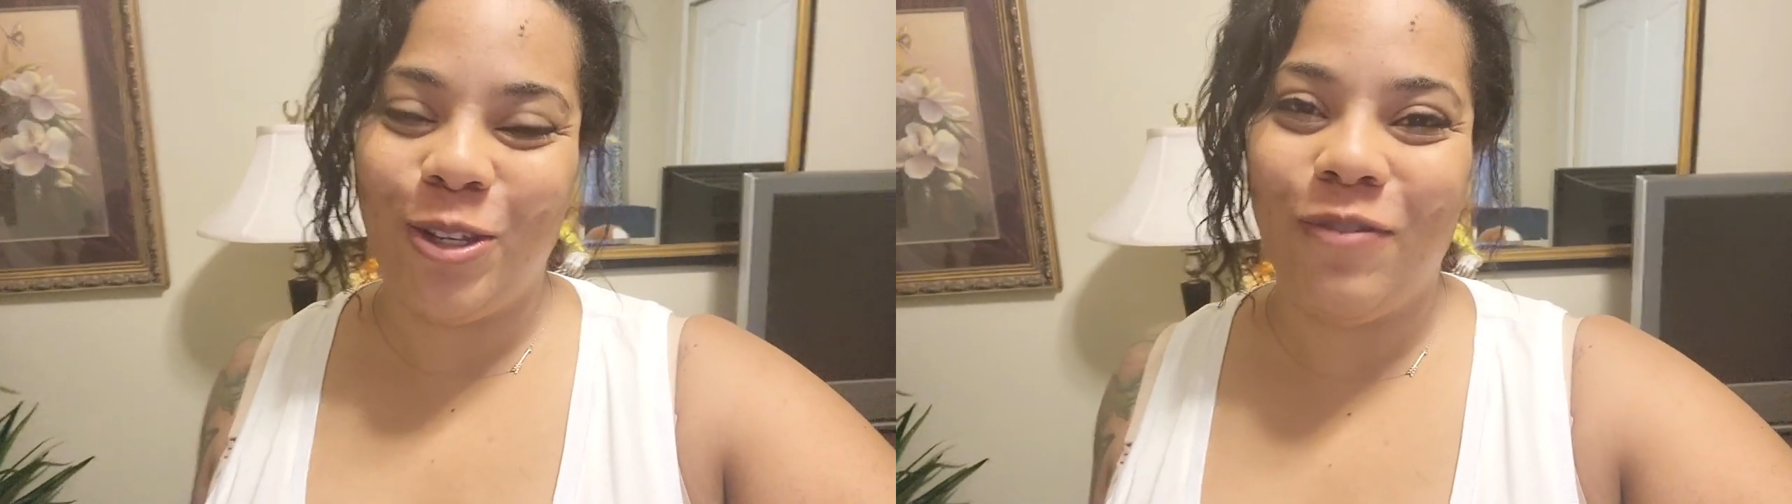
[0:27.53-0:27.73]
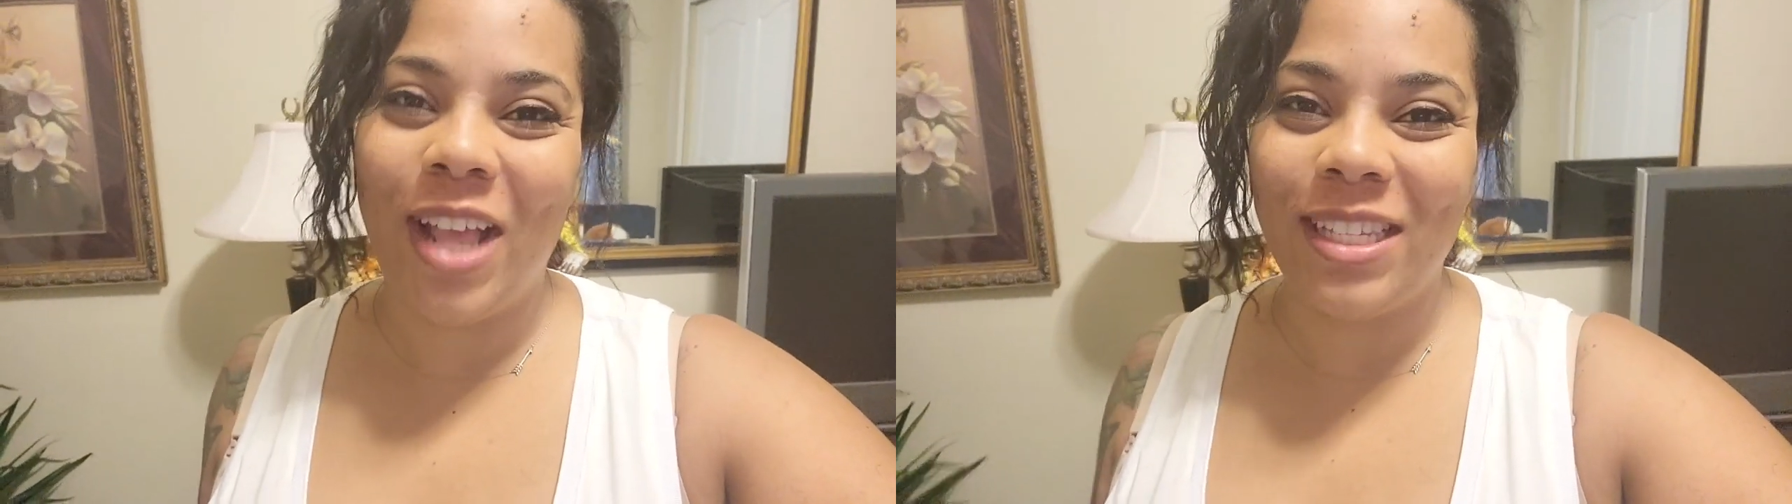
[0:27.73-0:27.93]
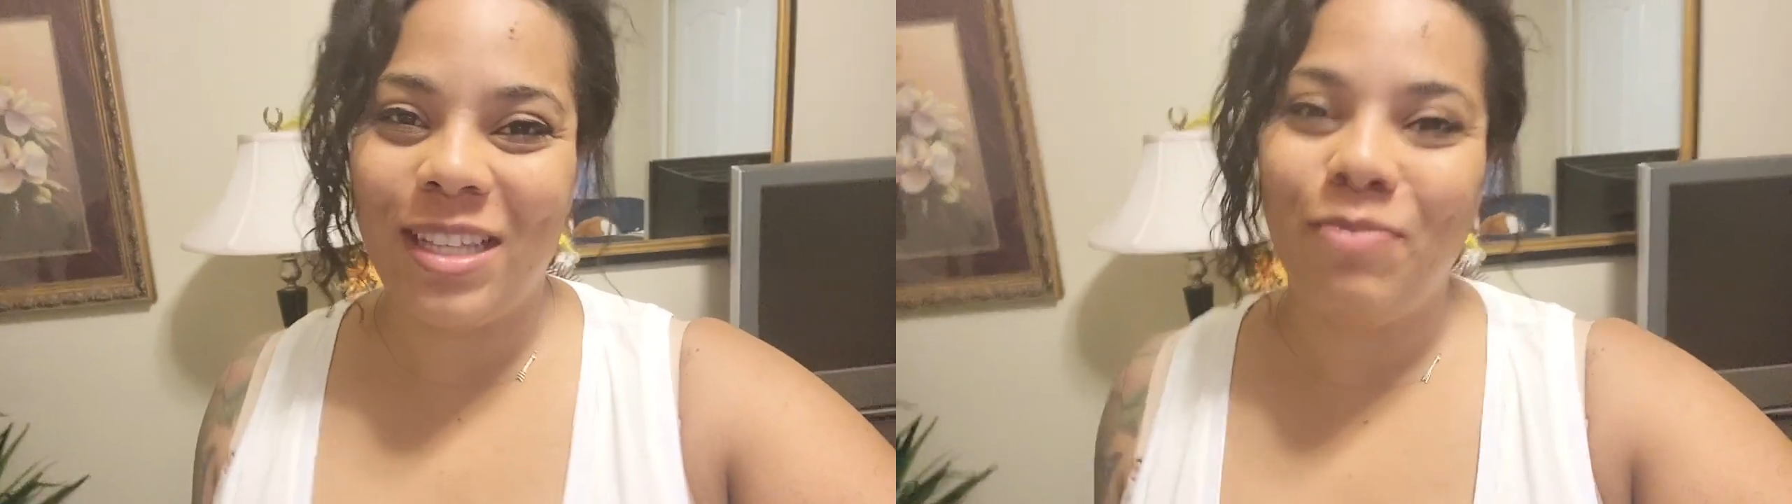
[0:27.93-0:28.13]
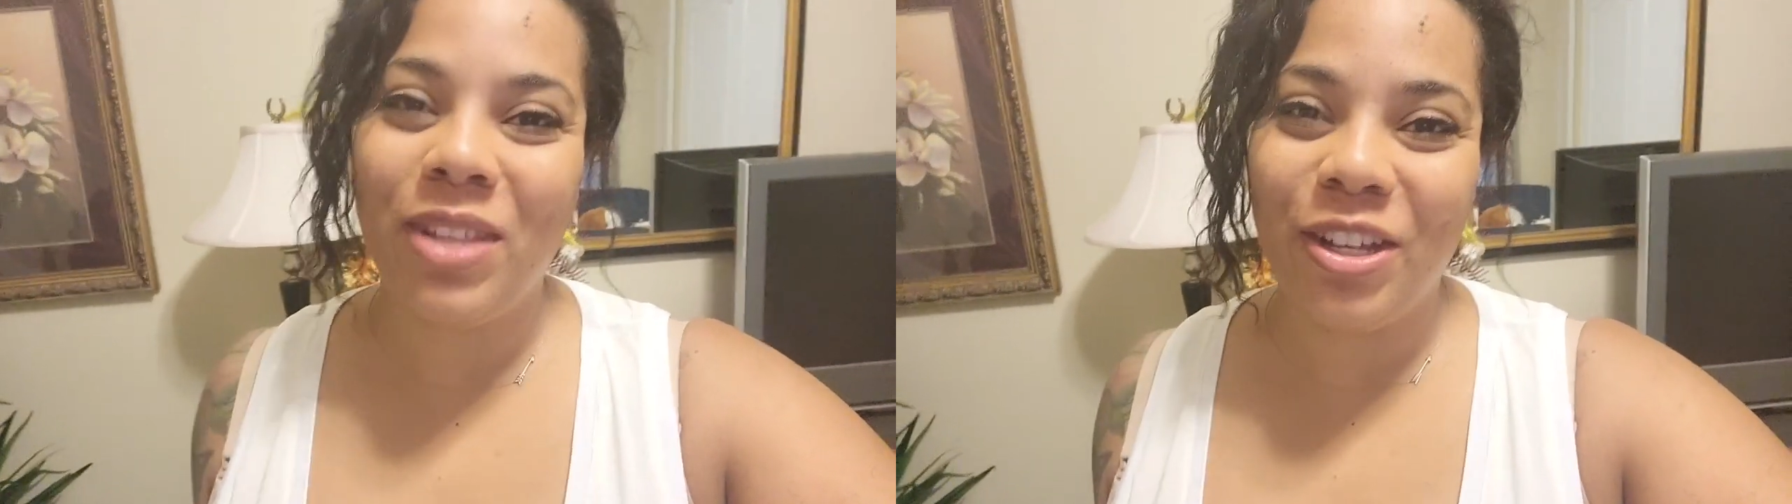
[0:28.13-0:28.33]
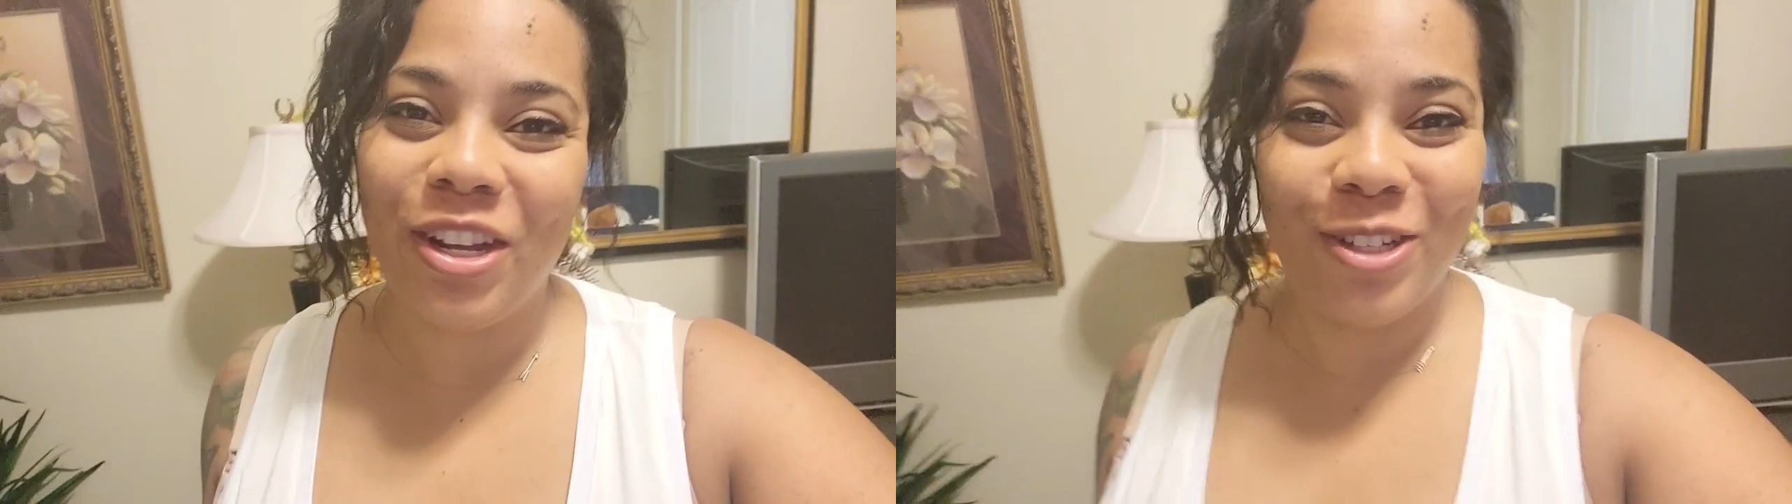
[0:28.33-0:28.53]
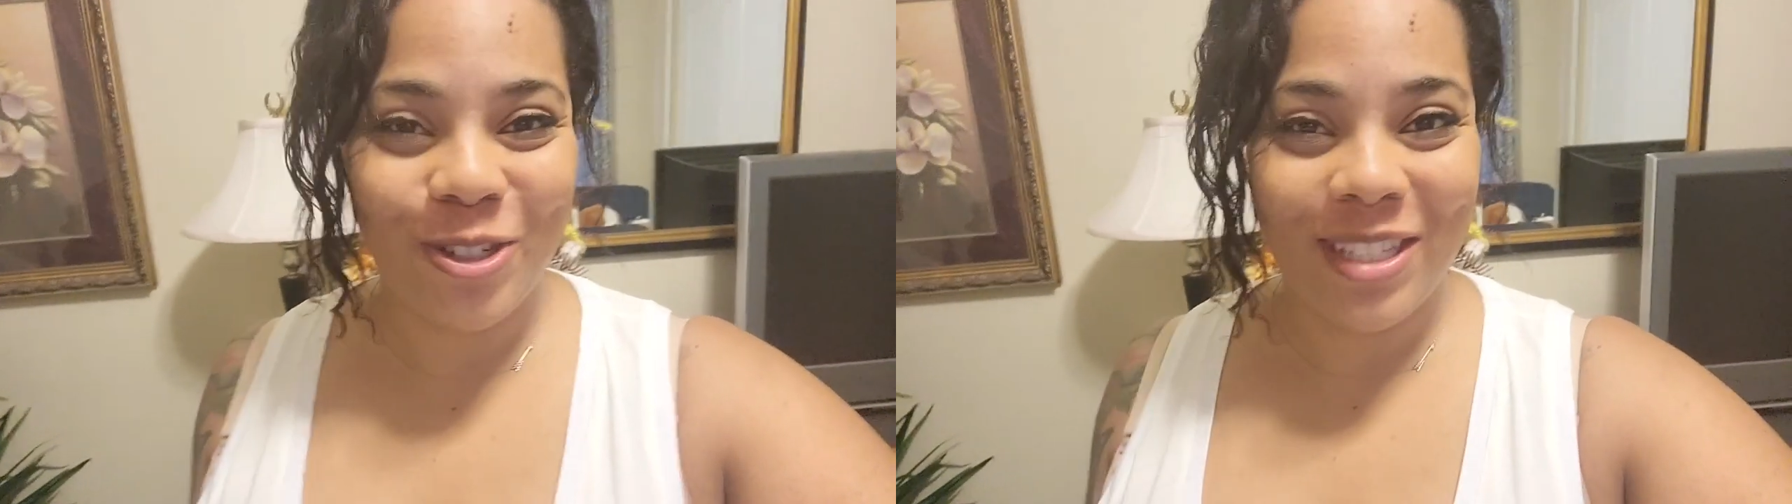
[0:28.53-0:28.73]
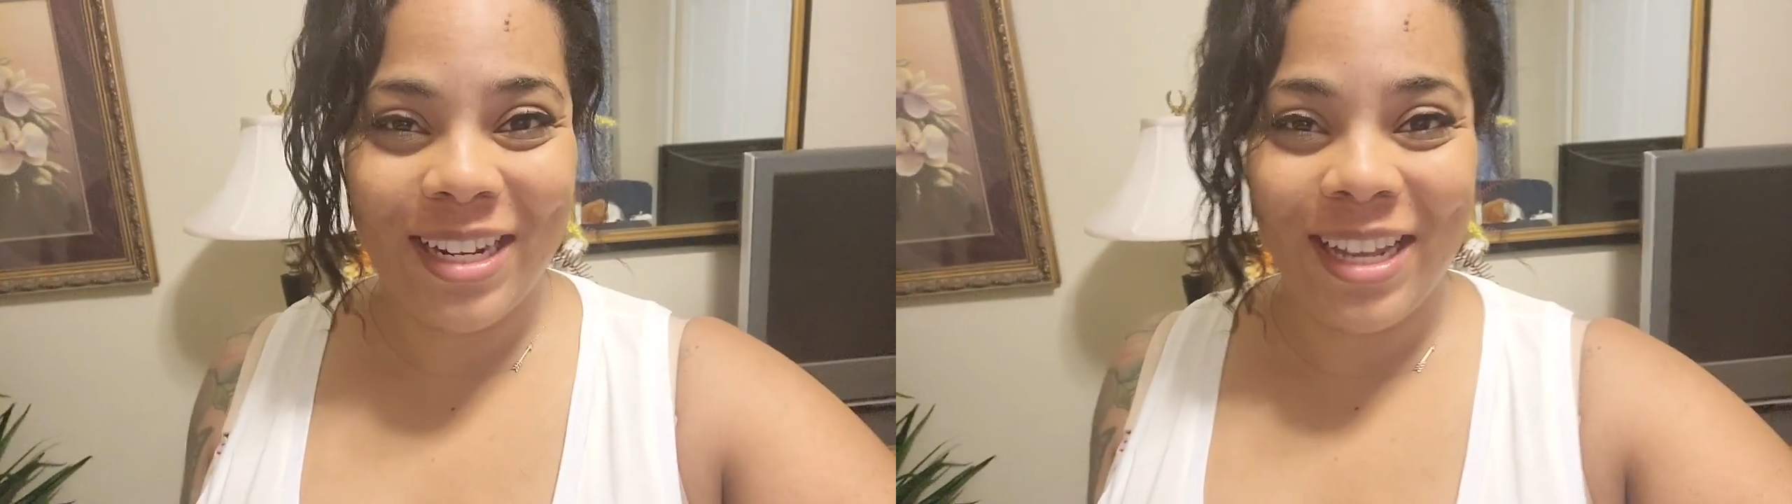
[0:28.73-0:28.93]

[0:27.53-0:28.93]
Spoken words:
So if that's something you're interested